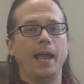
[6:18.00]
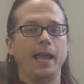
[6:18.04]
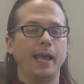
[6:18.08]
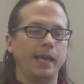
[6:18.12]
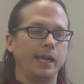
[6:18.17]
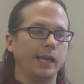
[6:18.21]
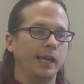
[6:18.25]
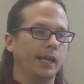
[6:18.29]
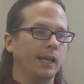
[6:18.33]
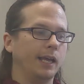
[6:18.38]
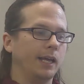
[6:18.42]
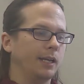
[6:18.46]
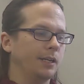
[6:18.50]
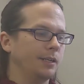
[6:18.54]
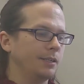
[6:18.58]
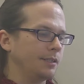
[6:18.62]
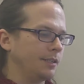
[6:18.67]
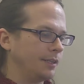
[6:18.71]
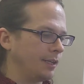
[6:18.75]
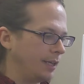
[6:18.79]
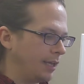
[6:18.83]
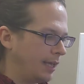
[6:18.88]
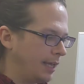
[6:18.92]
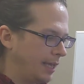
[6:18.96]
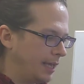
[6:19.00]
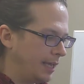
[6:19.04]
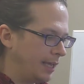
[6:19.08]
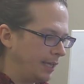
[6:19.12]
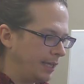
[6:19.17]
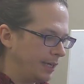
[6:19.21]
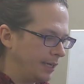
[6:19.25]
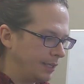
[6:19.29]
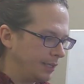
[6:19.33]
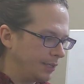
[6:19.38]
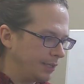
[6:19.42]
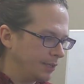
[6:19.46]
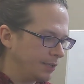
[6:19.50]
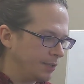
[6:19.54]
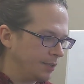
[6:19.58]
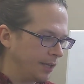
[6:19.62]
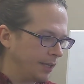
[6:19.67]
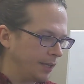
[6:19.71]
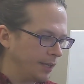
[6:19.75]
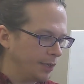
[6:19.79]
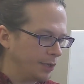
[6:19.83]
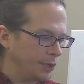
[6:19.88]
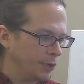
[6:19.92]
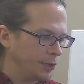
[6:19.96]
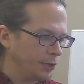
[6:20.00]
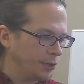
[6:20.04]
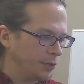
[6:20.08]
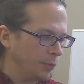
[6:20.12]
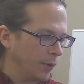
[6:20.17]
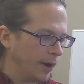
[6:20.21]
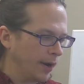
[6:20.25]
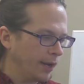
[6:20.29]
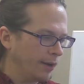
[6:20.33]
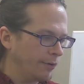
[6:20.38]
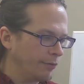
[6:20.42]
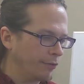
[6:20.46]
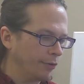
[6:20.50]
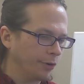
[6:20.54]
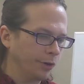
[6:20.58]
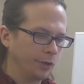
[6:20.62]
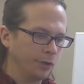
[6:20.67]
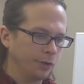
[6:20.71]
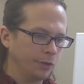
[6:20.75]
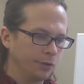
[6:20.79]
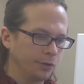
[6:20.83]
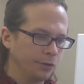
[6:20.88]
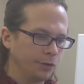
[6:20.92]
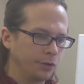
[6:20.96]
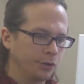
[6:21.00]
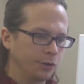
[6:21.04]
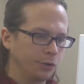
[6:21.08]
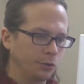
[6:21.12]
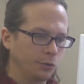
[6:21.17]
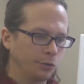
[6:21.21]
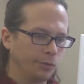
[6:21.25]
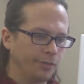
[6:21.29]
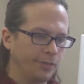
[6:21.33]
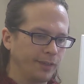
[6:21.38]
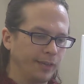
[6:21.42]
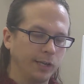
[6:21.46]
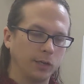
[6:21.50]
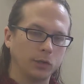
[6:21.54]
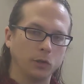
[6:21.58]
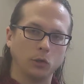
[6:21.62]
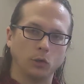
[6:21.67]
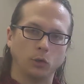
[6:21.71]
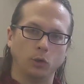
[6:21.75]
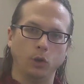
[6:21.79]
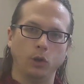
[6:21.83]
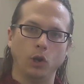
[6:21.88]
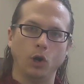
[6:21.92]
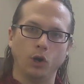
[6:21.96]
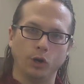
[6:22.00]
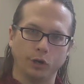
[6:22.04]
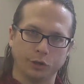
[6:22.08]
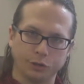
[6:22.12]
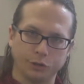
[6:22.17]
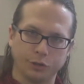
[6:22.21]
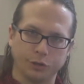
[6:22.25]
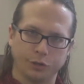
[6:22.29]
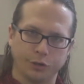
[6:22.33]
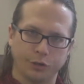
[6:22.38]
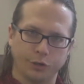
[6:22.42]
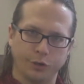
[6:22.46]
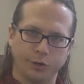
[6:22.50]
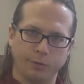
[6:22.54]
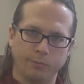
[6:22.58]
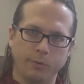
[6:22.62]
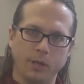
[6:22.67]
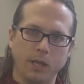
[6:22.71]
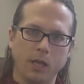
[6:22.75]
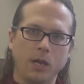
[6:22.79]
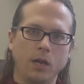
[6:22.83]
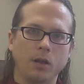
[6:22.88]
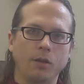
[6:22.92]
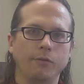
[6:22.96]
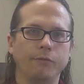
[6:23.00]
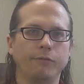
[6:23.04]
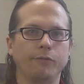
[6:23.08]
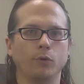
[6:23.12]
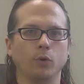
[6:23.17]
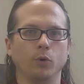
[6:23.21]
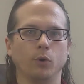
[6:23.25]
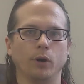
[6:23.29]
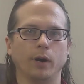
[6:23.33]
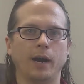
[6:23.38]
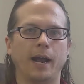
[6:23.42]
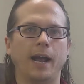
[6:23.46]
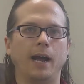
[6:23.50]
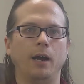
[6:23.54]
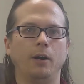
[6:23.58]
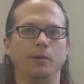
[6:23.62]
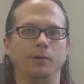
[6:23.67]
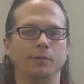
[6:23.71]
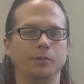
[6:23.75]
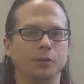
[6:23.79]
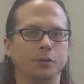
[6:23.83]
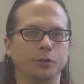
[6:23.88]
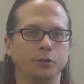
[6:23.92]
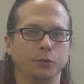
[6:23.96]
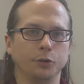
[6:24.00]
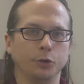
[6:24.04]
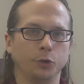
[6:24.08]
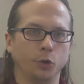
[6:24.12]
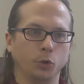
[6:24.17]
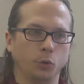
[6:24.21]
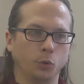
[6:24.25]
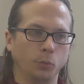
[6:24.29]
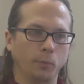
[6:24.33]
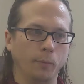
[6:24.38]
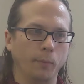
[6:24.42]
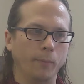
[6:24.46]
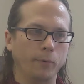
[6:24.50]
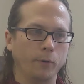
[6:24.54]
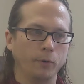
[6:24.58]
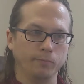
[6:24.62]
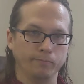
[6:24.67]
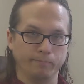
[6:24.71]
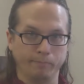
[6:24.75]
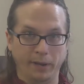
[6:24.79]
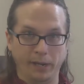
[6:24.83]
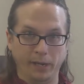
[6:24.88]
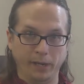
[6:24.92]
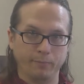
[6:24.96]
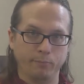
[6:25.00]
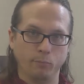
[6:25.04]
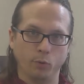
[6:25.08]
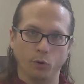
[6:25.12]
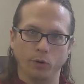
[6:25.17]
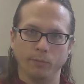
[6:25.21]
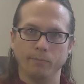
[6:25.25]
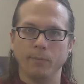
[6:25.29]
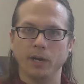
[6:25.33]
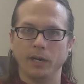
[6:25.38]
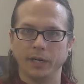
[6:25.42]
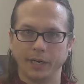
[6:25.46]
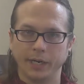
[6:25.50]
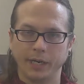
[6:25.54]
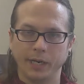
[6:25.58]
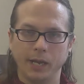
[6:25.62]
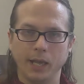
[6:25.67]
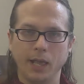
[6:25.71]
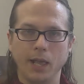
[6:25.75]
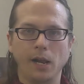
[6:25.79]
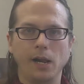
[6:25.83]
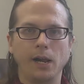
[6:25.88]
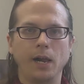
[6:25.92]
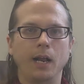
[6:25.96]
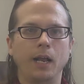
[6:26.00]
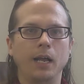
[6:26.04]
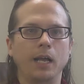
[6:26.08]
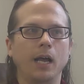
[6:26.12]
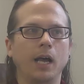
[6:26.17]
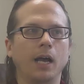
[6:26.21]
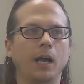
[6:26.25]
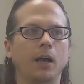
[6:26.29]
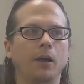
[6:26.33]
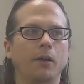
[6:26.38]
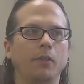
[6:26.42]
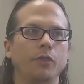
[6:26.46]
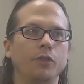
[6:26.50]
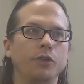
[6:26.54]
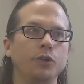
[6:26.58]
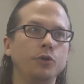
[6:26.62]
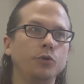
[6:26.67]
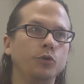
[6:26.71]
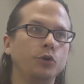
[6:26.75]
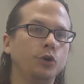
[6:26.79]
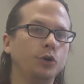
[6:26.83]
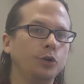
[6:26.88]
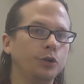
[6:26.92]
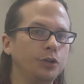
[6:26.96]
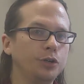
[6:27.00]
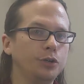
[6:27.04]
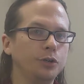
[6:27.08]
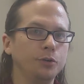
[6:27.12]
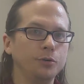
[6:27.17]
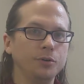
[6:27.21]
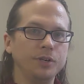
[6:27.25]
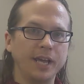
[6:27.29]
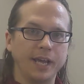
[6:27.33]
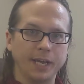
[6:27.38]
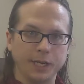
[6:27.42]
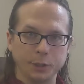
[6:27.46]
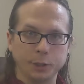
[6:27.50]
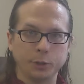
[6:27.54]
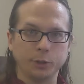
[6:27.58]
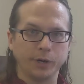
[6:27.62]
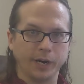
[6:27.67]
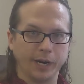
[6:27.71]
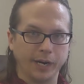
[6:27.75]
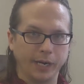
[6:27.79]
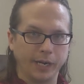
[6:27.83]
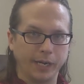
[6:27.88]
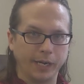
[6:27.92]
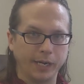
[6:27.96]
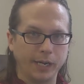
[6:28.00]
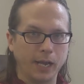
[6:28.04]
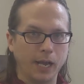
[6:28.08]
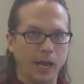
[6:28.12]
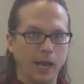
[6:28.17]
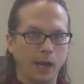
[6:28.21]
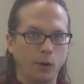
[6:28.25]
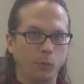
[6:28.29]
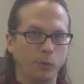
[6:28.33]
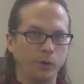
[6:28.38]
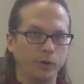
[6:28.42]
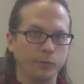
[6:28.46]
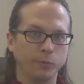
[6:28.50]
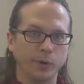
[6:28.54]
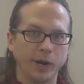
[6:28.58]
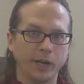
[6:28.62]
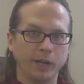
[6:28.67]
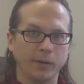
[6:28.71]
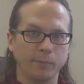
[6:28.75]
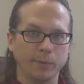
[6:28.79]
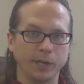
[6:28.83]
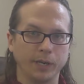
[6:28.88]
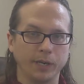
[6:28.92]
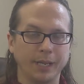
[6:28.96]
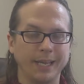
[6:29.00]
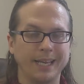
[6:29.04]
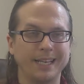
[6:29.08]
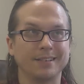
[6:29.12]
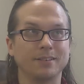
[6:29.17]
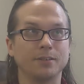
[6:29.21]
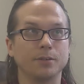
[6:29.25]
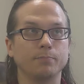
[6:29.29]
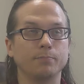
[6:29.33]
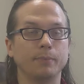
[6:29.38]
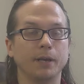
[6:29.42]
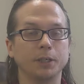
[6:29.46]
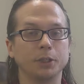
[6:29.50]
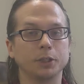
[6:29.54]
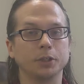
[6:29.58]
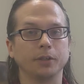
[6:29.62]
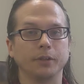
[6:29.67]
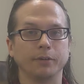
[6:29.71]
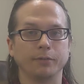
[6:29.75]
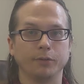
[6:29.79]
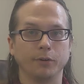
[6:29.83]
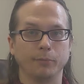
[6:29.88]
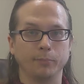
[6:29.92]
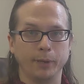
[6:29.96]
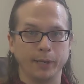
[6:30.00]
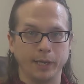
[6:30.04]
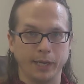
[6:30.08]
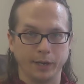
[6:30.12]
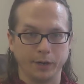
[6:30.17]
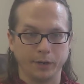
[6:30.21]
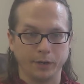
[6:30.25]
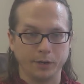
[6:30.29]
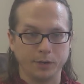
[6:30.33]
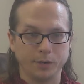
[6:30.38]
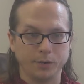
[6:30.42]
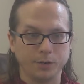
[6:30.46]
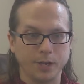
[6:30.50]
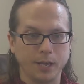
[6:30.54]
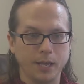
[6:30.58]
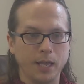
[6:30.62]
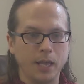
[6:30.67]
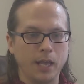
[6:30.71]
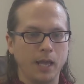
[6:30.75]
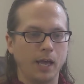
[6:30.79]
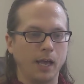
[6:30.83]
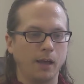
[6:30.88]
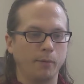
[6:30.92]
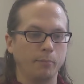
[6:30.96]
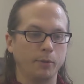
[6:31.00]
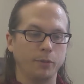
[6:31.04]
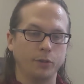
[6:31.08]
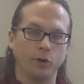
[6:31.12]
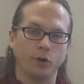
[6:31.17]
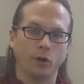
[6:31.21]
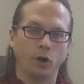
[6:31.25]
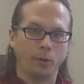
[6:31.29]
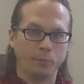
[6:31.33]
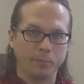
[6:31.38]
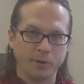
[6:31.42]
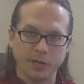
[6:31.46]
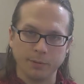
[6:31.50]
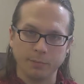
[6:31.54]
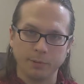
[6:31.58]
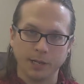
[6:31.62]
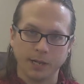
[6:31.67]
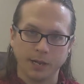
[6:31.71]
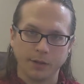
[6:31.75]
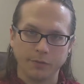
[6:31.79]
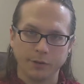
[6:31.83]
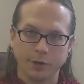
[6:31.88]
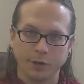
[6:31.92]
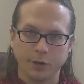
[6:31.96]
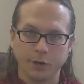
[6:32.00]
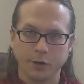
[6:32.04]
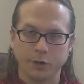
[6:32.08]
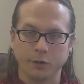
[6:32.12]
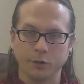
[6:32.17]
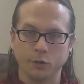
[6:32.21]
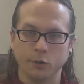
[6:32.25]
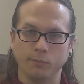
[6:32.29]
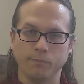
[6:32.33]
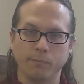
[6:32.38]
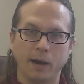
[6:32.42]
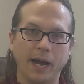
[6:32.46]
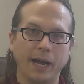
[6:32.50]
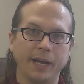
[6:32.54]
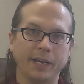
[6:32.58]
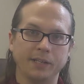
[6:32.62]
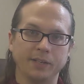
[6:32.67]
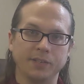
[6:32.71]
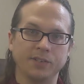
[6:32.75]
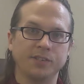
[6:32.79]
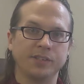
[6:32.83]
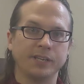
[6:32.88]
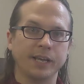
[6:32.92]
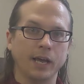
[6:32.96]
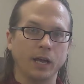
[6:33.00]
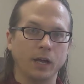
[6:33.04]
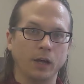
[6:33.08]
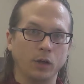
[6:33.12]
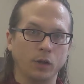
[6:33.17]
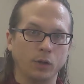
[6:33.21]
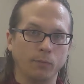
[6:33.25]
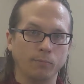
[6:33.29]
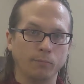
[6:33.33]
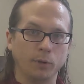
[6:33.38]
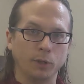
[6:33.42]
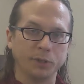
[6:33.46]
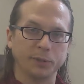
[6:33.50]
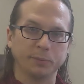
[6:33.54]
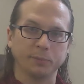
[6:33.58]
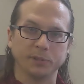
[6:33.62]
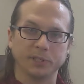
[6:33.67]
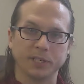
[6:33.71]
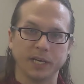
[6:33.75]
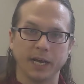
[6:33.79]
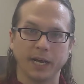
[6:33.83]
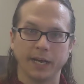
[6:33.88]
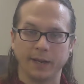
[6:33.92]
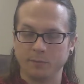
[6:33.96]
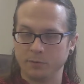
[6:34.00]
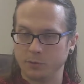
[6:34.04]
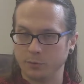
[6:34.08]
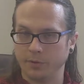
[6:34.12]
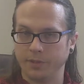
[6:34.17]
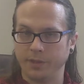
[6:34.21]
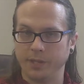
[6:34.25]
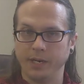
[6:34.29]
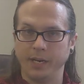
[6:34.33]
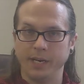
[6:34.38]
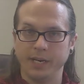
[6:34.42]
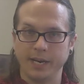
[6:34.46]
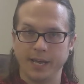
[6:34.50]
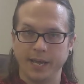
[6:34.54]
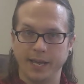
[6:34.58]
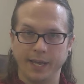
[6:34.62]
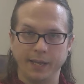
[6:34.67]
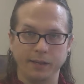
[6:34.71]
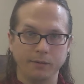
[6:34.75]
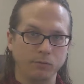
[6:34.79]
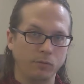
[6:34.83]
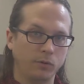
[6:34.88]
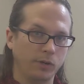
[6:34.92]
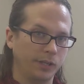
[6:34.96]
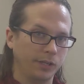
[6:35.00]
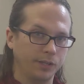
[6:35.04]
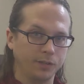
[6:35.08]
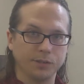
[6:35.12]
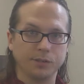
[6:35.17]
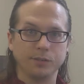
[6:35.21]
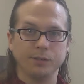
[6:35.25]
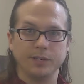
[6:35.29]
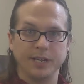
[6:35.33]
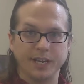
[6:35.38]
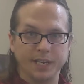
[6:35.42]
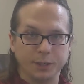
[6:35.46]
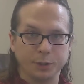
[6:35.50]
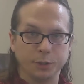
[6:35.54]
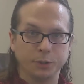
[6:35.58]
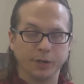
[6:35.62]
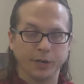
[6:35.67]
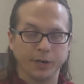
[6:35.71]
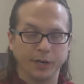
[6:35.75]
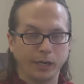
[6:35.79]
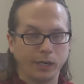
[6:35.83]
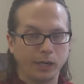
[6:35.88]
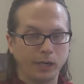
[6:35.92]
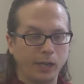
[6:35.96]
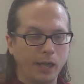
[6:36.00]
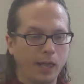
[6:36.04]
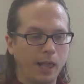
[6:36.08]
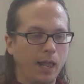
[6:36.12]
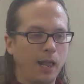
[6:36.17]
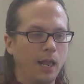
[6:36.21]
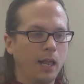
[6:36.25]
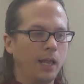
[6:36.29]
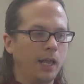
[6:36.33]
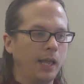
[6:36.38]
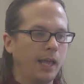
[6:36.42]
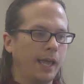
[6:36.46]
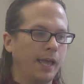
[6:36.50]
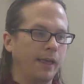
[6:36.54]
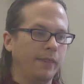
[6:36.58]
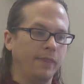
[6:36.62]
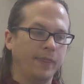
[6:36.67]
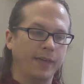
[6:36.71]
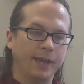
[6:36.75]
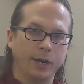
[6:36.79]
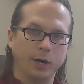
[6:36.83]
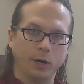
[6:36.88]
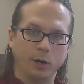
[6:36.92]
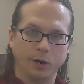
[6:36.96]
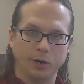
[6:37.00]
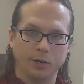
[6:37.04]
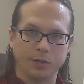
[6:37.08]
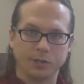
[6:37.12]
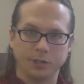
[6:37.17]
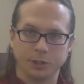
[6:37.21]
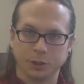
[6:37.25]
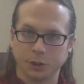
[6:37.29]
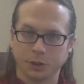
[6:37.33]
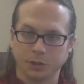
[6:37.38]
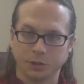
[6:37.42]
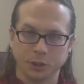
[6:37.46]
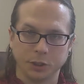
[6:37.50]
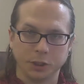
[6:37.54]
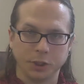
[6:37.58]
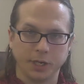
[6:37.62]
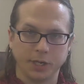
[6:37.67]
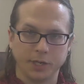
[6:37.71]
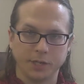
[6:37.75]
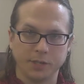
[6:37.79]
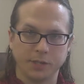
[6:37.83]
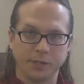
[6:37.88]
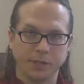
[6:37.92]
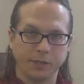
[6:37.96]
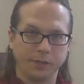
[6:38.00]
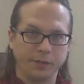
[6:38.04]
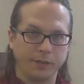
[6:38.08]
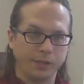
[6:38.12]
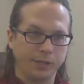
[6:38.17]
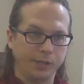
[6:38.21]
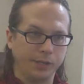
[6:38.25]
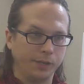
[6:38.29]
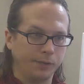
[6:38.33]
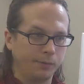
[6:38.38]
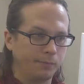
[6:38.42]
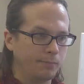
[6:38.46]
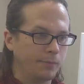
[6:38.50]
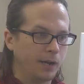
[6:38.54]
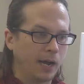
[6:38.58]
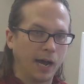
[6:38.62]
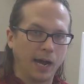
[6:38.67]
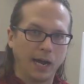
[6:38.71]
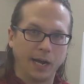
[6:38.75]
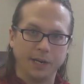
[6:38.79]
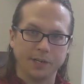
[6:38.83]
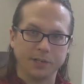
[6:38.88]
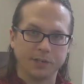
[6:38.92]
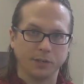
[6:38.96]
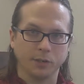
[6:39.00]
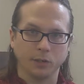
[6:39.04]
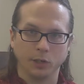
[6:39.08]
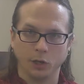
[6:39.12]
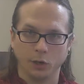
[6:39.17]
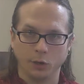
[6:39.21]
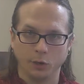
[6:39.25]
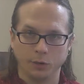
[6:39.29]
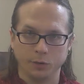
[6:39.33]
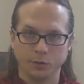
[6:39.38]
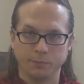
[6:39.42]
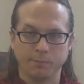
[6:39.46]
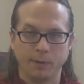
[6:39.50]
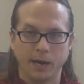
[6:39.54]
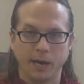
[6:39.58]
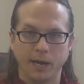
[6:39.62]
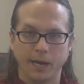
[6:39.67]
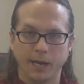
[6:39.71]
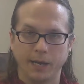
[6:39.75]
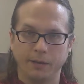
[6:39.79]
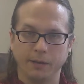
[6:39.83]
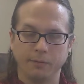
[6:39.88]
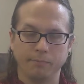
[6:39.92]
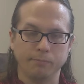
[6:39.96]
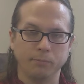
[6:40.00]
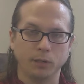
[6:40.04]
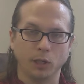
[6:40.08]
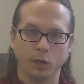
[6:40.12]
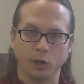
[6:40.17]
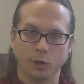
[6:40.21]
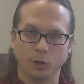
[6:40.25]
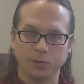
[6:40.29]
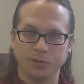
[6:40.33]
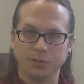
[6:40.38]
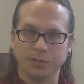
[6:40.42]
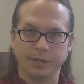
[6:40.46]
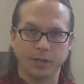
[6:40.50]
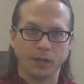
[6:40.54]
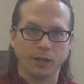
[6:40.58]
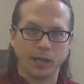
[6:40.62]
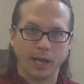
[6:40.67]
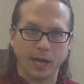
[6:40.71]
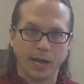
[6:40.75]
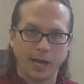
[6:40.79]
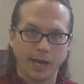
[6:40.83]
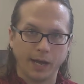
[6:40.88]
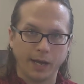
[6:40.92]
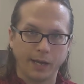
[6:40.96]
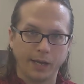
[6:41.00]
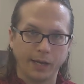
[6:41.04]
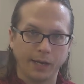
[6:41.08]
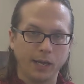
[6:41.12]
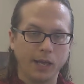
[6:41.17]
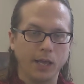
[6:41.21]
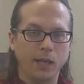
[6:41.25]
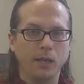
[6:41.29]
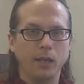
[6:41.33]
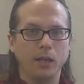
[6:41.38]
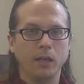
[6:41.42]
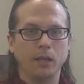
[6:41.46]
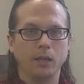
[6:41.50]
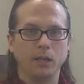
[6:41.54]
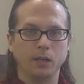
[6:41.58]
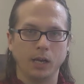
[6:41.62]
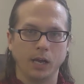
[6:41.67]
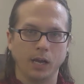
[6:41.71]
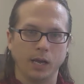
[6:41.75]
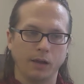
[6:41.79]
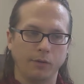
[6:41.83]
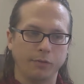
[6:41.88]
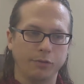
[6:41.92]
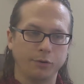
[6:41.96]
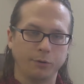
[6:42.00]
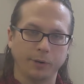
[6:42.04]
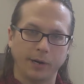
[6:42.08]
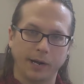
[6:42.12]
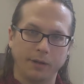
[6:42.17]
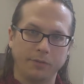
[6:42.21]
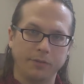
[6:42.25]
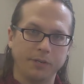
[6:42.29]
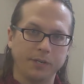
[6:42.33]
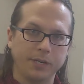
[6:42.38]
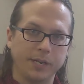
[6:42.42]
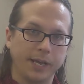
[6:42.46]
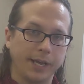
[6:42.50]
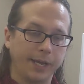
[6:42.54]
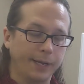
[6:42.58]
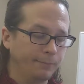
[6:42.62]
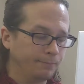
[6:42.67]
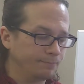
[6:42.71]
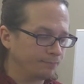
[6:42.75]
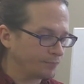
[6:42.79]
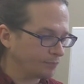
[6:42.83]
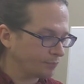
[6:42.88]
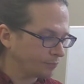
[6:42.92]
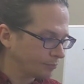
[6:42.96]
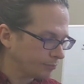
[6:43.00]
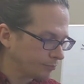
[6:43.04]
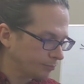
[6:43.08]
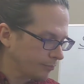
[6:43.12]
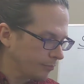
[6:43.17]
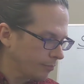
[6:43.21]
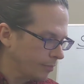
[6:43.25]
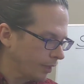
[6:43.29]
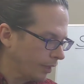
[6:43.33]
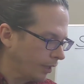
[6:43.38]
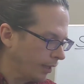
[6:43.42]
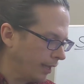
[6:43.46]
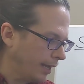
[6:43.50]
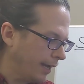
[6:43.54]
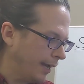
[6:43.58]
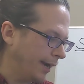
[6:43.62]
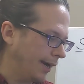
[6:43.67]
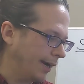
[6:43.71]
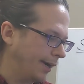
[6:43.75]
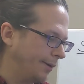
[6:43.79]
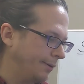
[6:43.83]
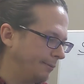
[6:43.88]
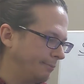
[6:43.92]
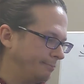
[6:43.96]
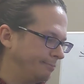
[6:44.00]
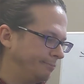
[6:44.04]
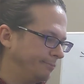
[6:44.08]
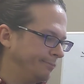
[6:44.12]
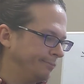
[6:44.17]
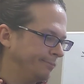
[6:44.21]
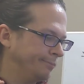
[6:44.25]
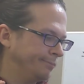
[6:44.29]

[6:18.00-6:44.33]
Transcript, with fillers: And it is a good way for you to think long term for how to make more money. Uh, you could do day trading. I wouldn't recommend it, especially for beginners. Um, but there are people out there who buy and sell multiple times within a day, hence day trading. And they are essentially chasing the highs and lows, buy low, sell high uh, throughout the day. Um,